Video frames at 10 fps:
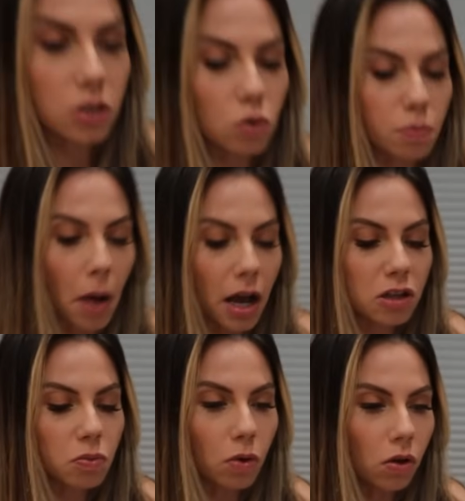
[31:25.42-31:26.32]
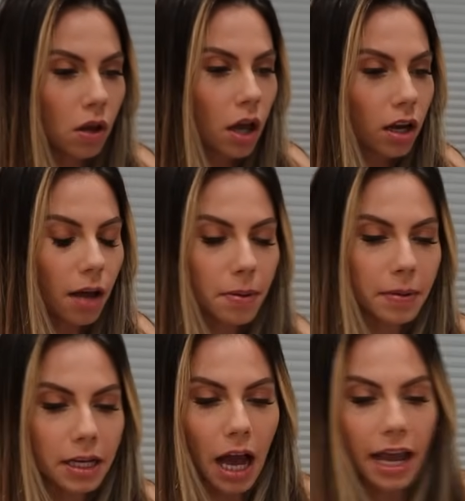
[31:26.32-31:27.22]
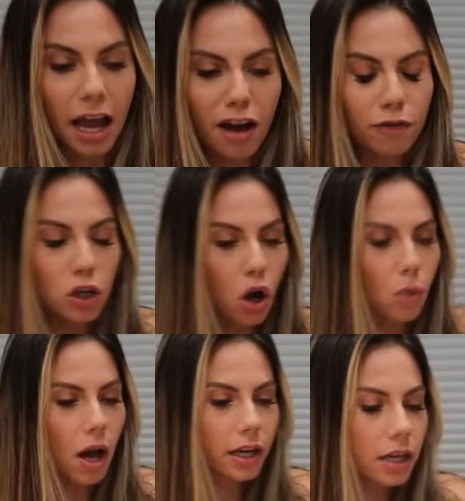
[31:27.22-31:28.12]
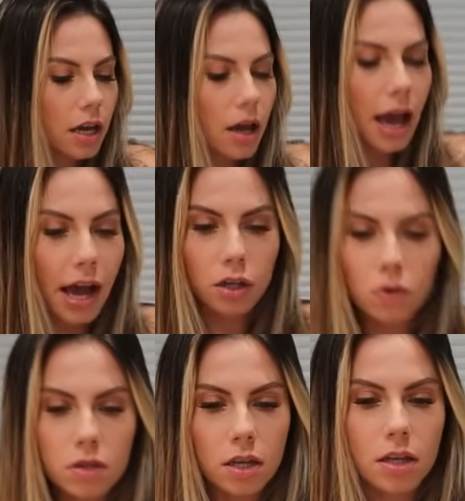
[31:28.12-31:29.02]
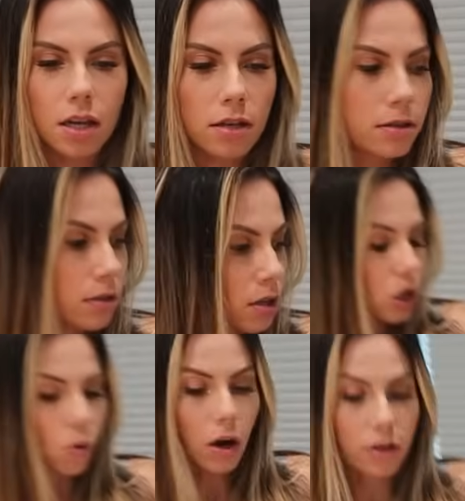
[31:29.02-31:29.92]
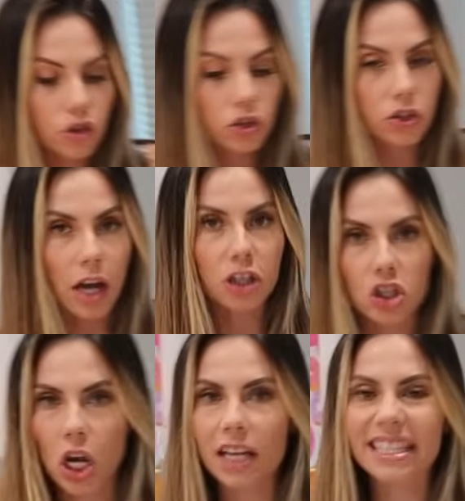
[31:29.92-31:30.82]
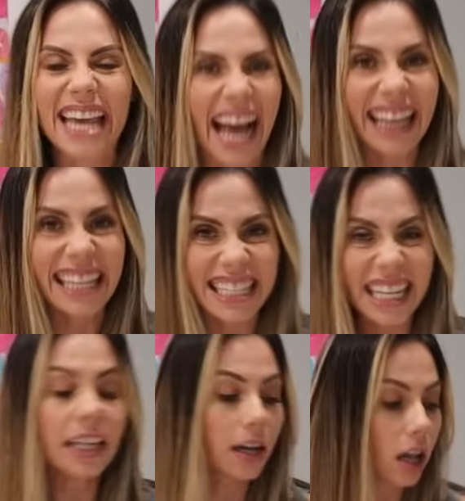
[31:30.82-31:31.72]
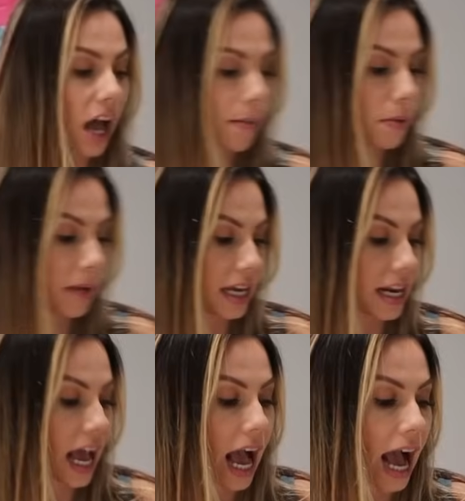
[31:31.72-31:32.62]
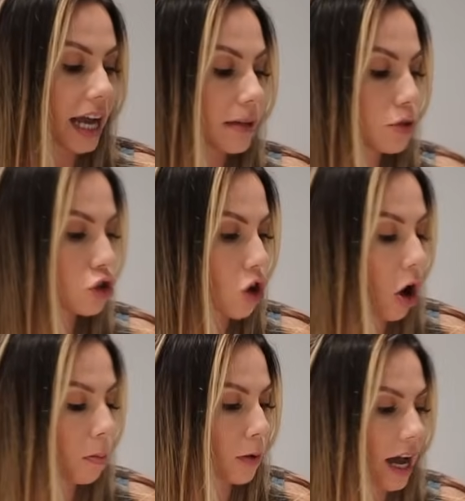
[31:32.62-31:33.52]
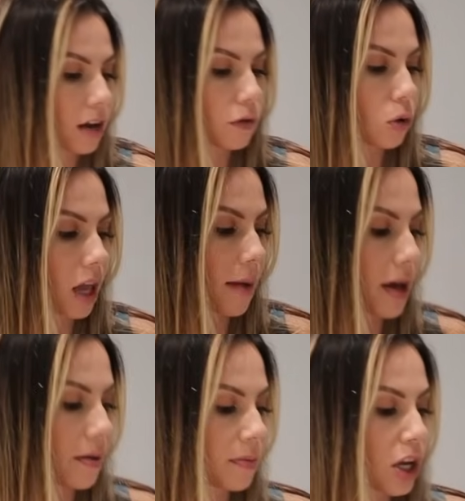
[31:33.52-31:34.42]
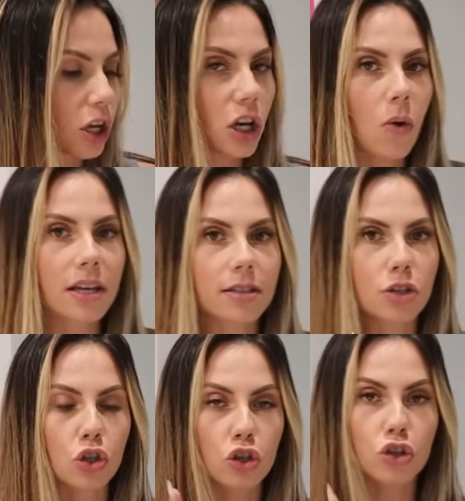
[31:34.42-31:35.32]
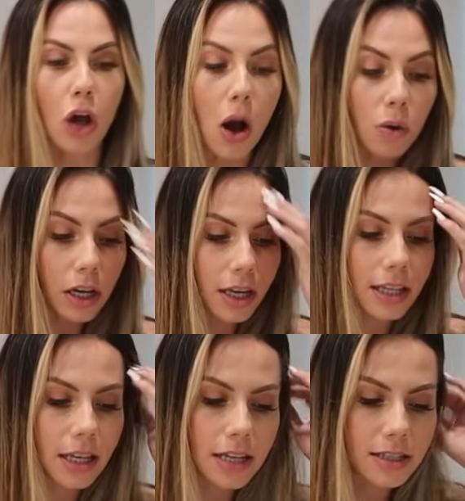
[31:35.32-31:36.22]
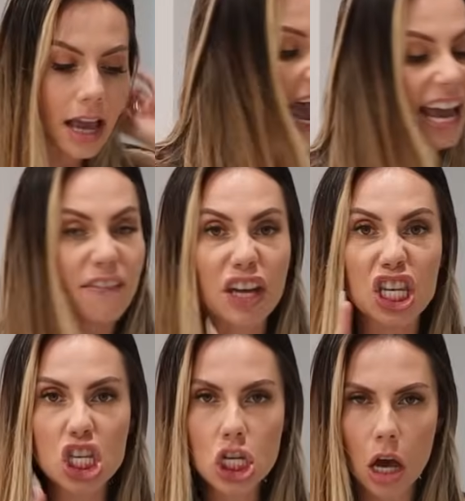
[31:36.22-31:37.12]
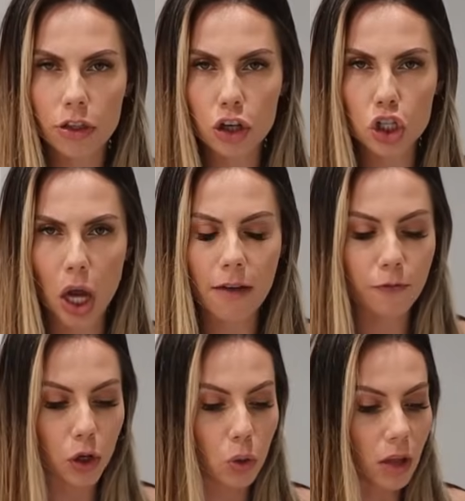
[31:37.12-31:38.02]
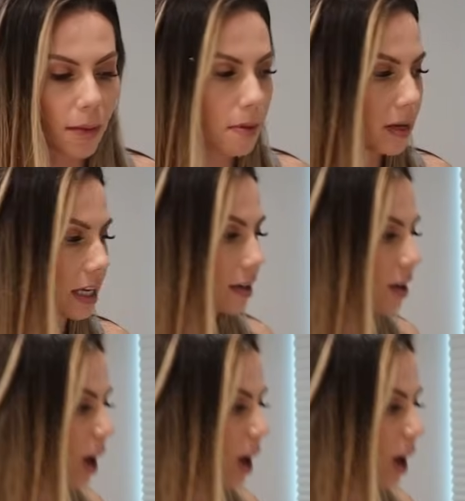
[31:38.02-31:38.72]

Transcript: this was possible. Llamabean, I have no idea how you did this. You are such a talented little Llamabean. I am so proud of you, Llama. You know what, since you're so good at this, I have another job for you, Llamabean.